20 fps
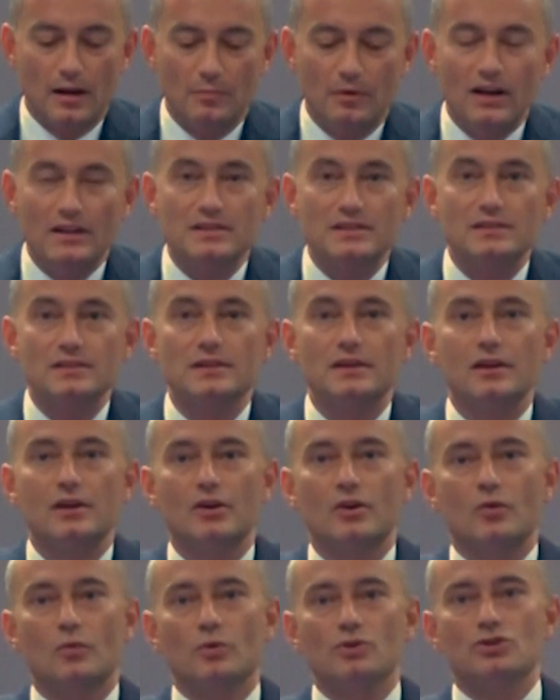Hamas,
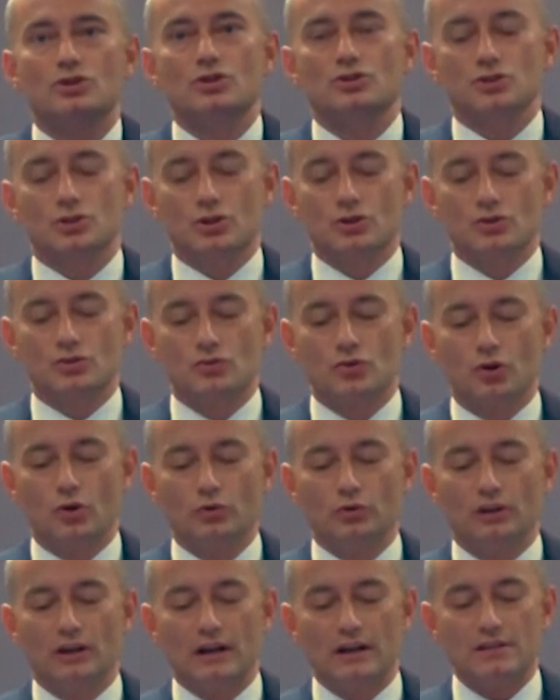which has
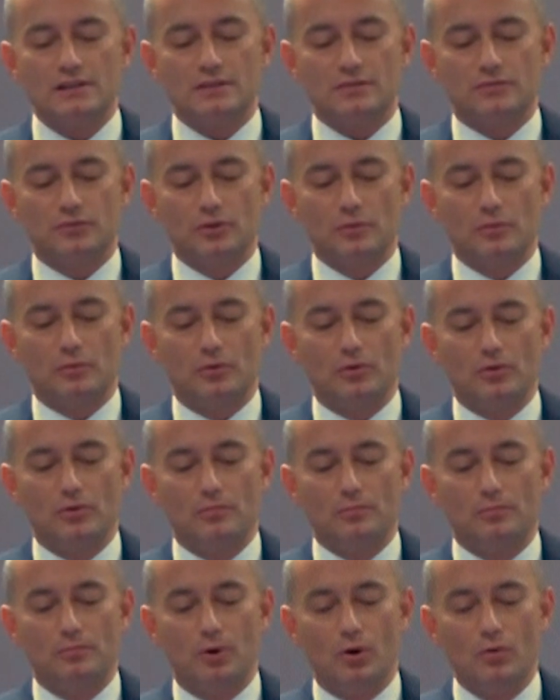controlled Gaza for the,
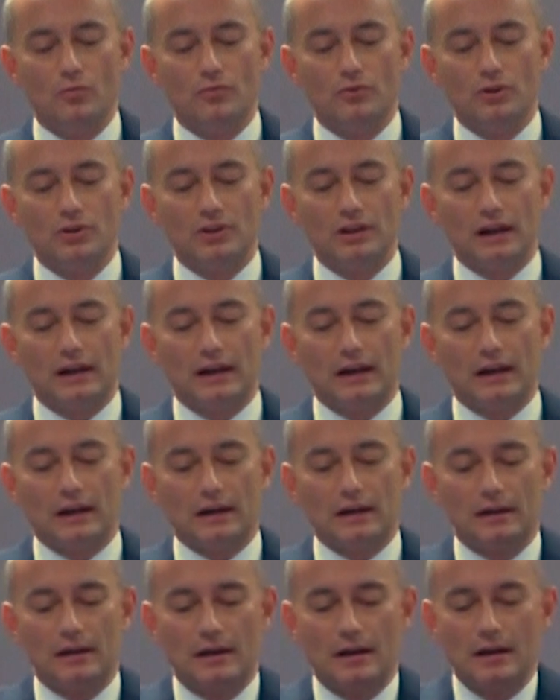over a
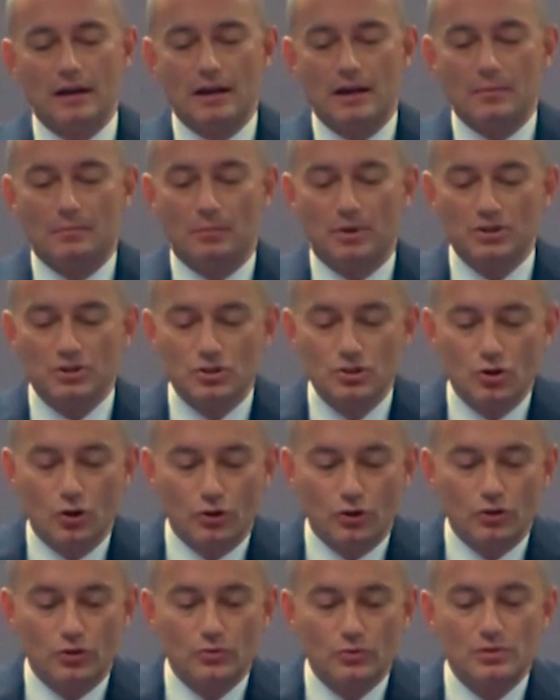decade, must
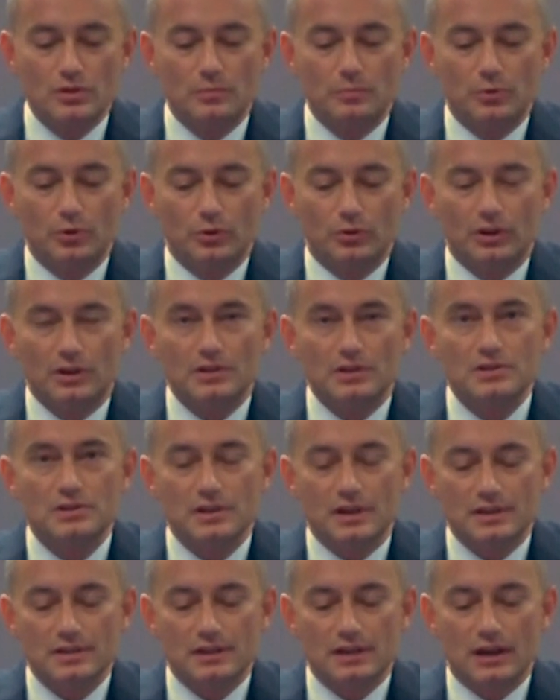not use the
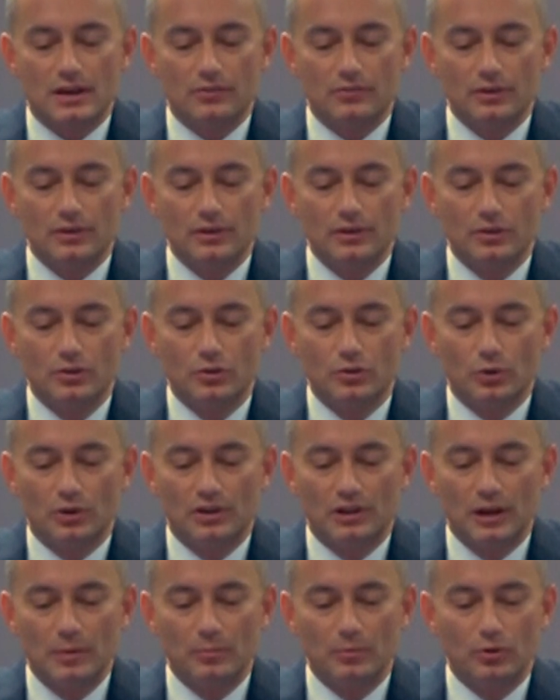protests as cover
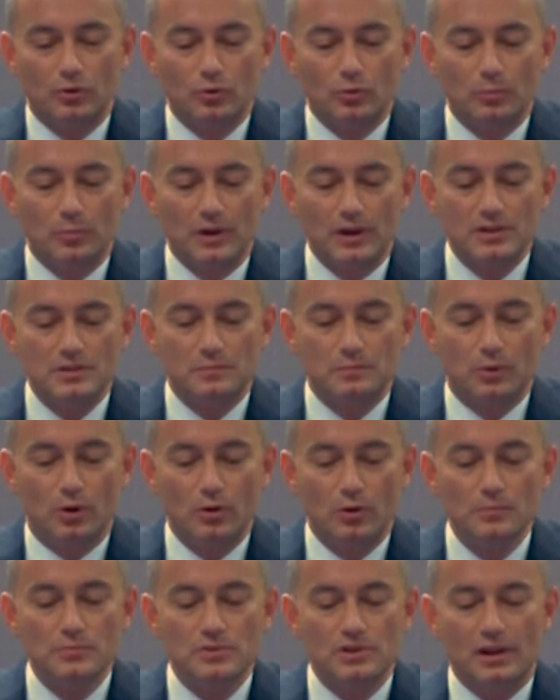to attempt to place
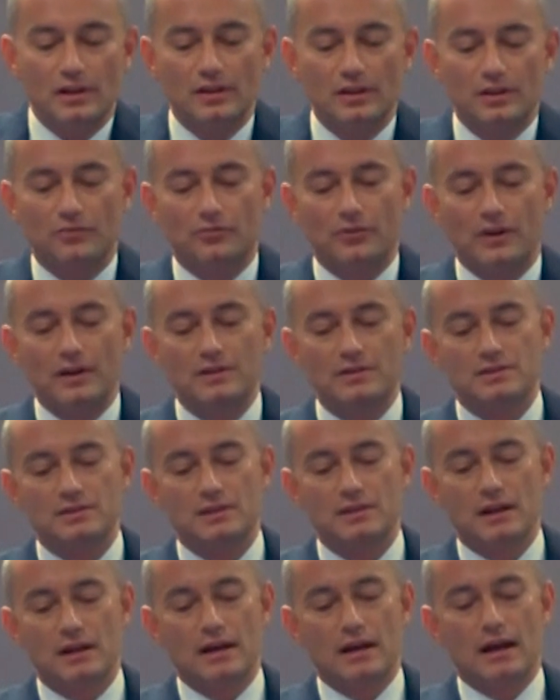bombs at the
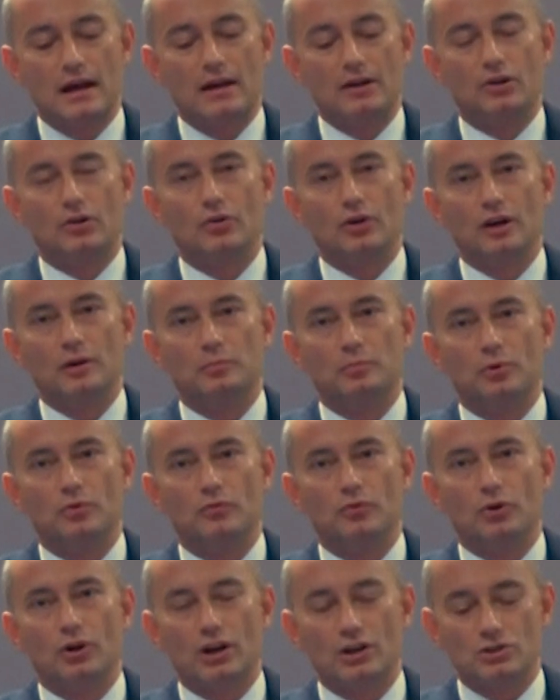fence and create
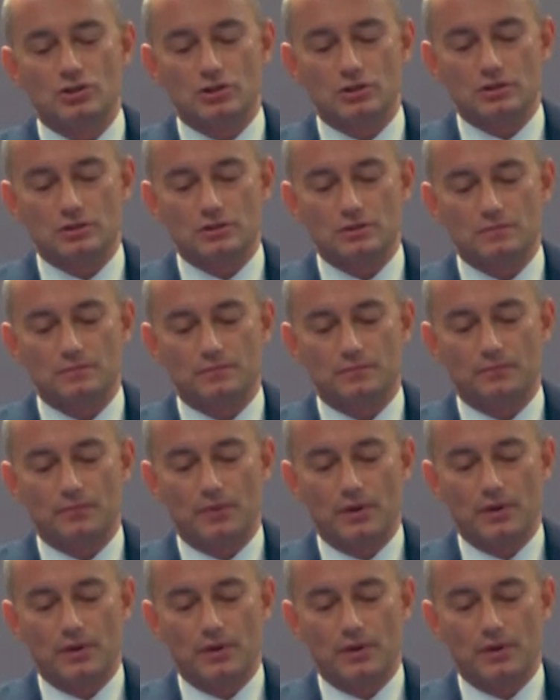provocations.